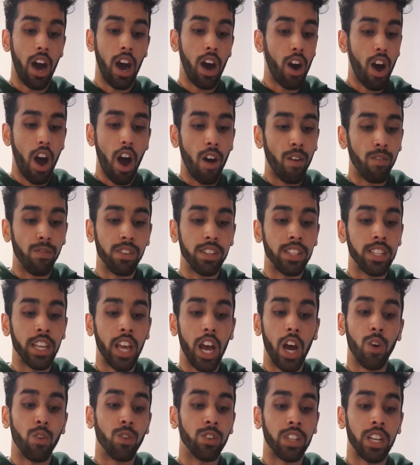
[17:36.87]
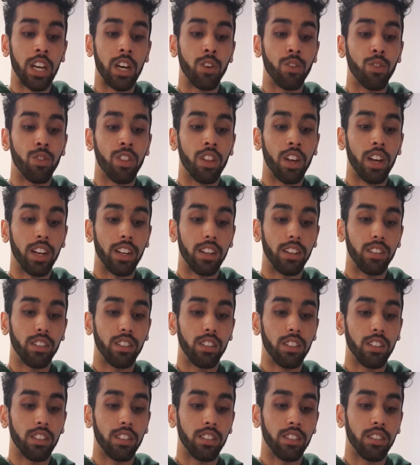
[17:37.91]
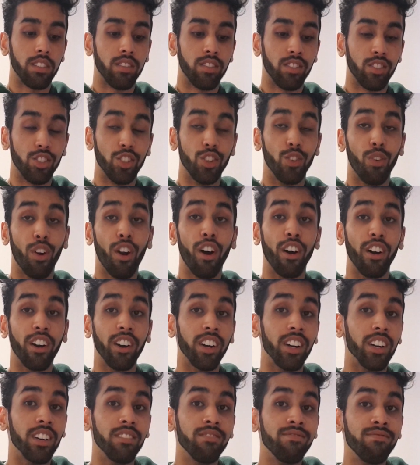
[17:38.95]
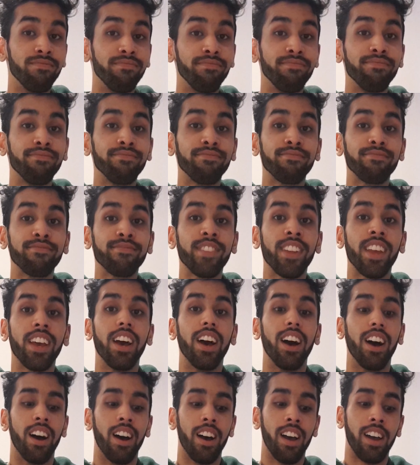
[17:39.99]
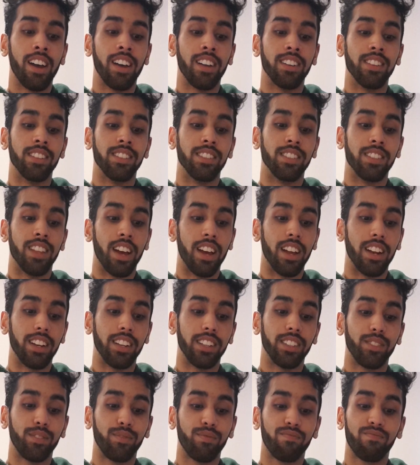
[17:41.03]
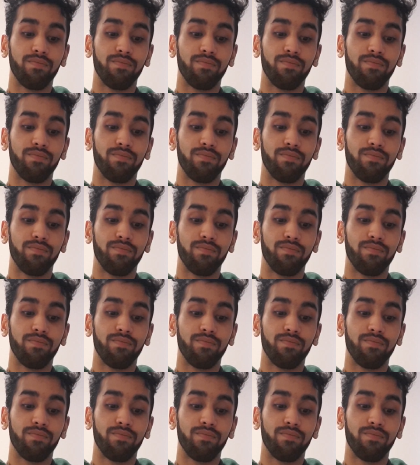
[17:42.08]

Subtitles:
obviously I will tell you that you're wrong, and that